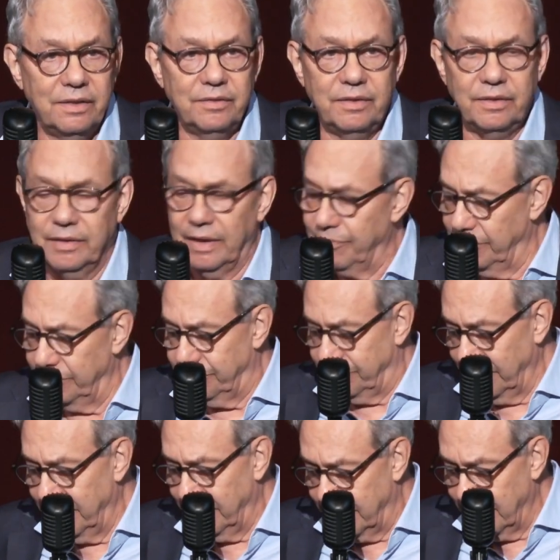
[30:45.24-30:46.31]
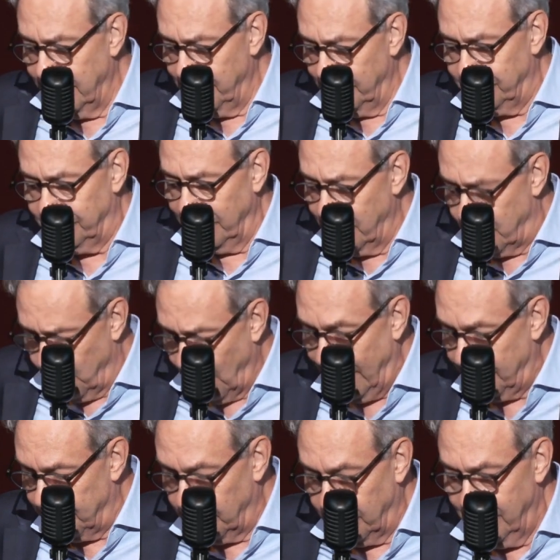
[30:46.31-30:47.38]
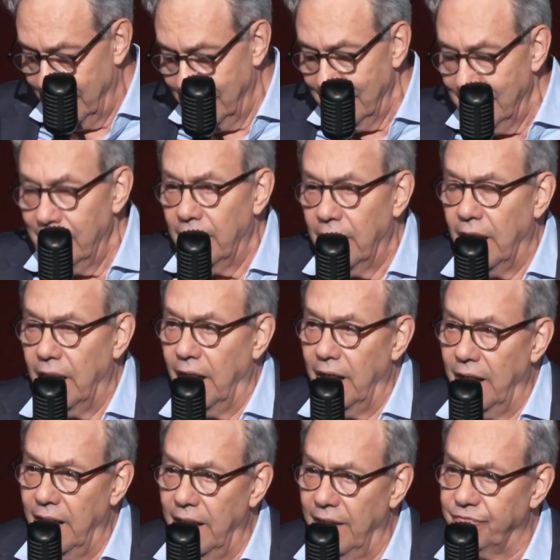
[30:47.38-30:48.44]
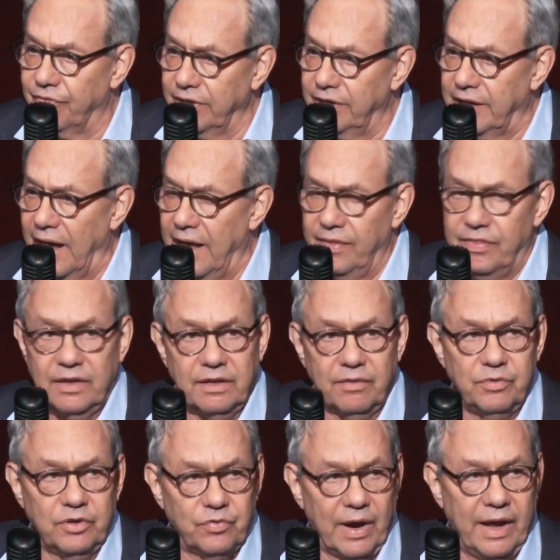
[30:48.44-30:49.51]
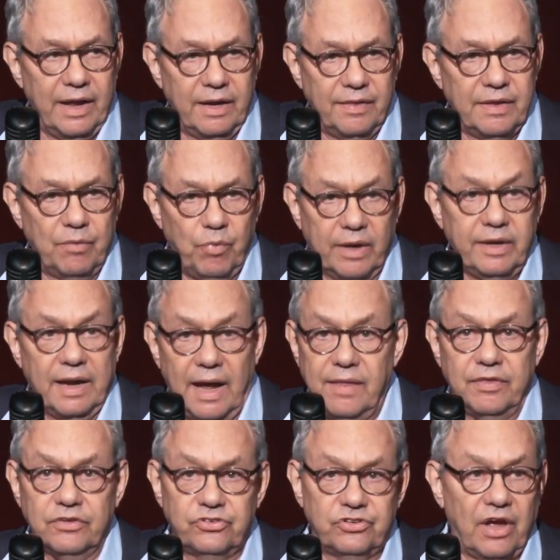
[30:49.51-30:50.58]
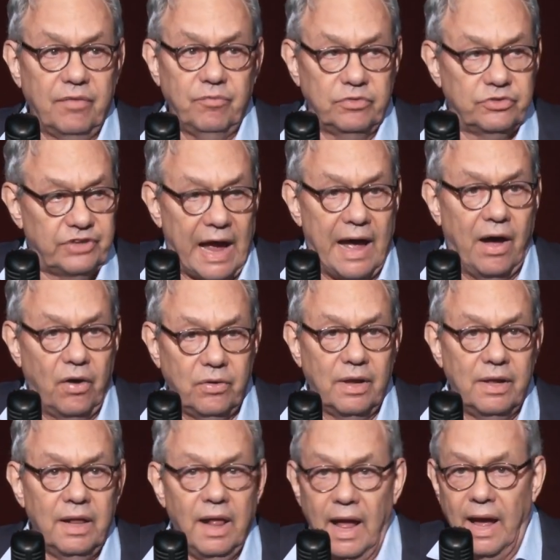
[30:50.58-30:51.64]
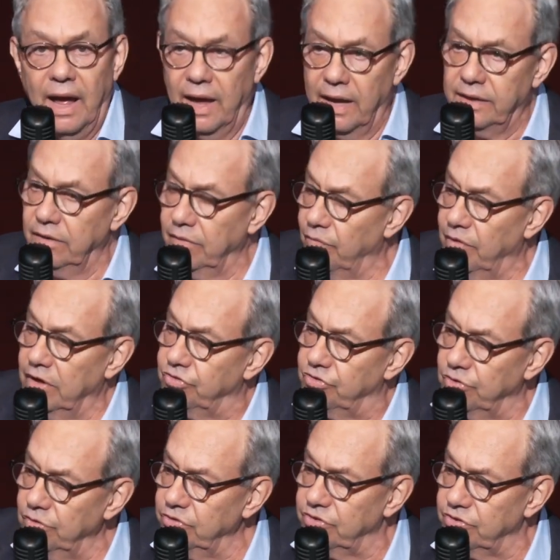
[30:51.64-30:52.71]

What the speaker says: It was incredible every day that it would rain, and then one day the sun was out, and as soon as